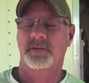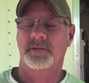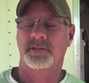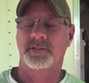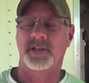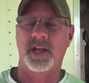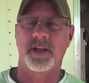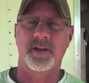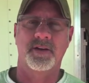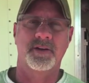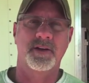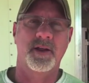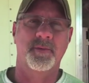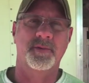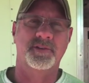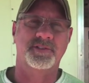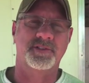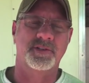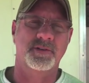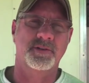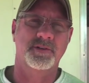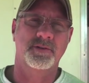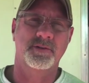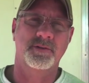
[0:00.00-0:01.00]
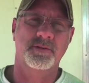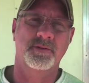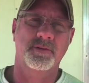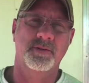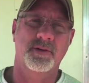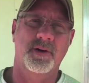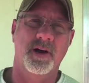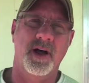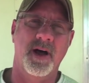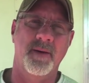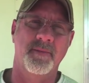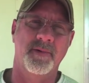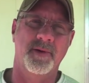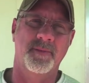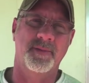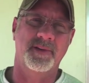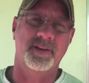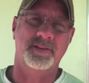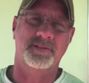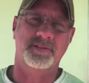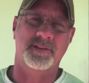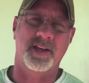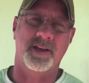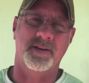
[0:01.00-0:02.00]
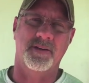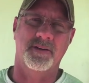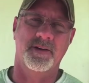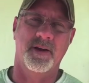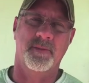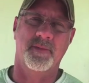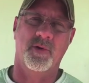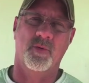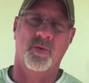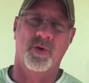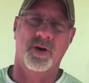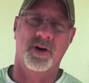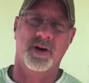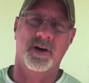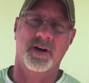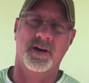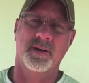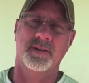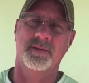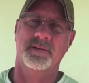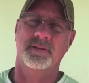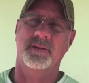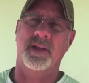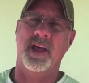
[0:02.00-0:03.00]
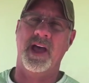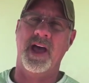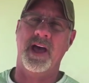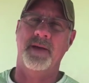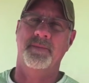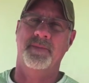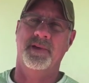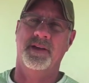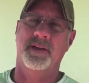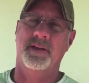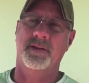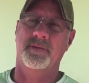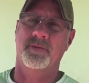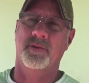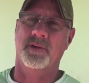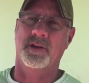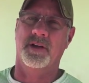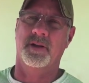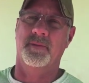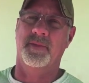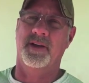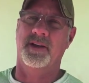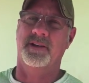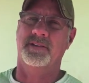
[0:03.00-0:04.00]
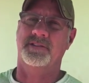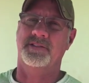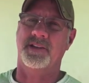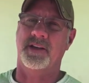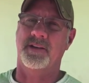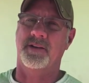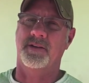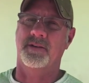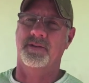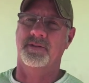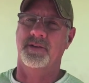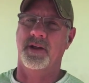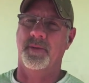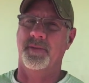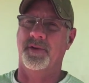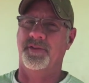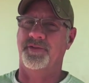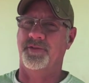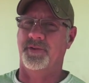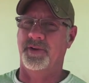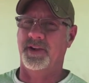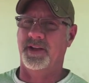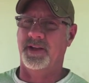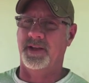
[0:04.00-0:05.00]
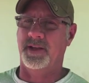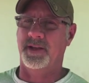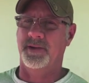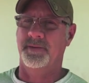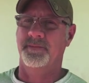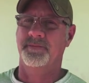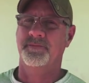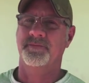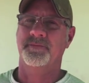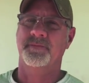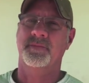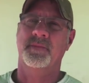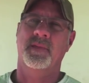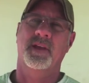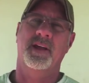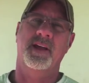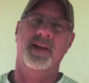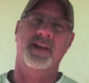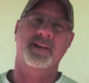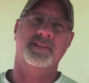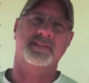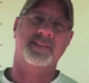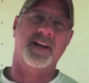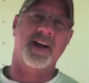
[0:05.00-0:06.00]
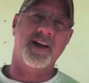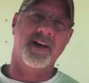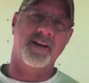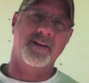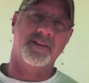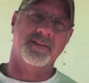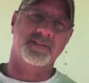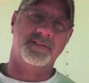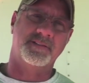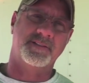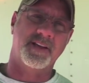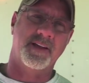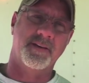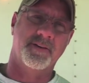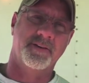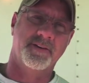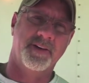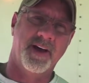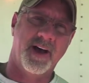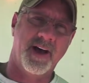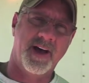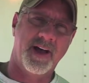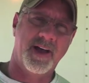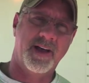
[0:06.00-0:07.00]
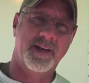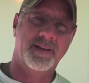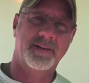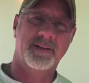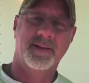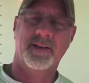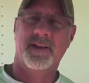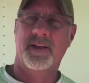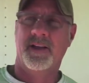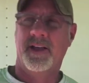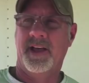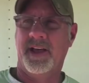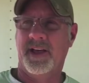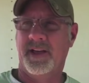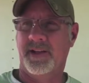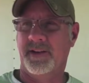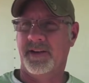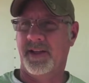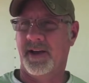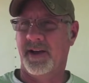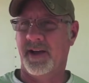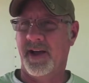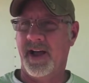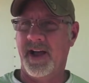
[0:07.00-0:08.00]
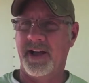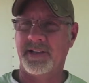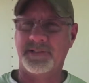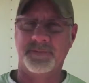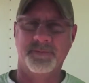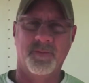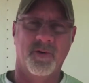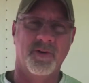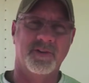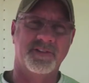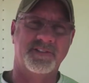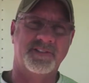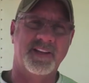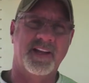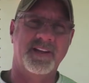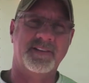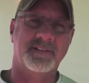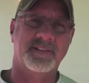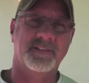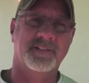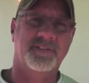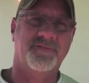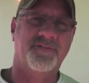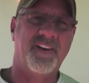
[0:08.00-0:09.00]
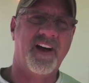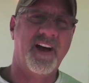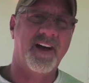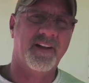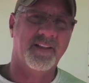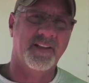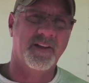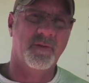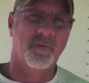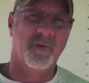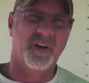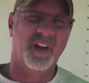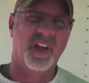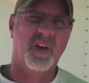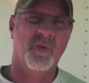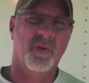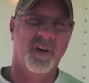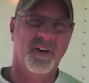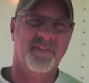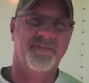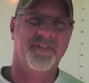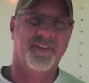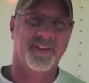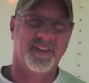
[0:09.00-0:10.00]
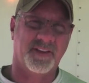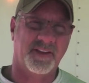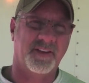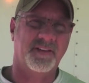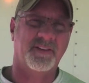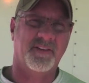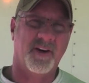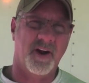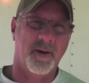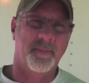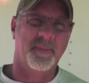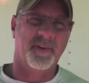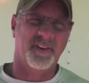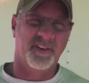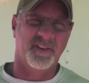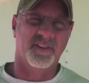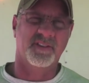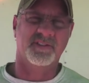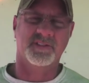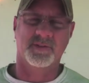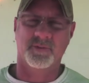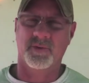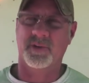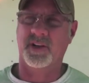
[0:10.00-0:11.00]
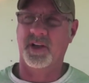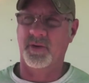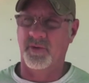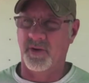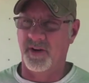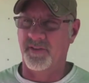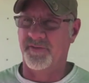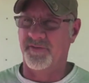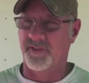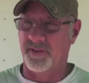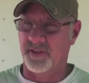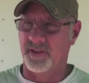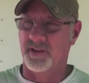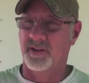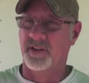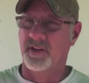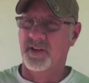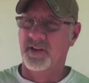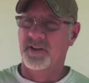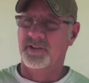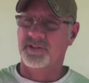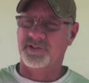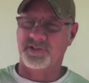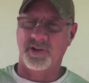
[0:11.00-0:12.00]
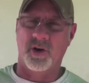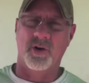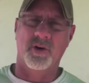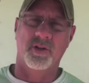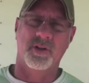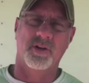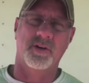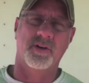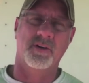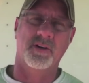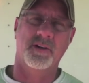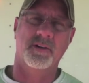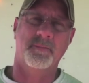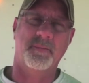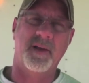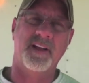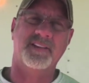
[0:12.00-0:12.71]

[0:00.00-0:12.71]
channel number two. I'm going to be channel number one. Admin, we're going to make channel number three. And Tile is channel nine. And uh, as more stations file in, we'll get one for the carpenters and we'll get one for the solar and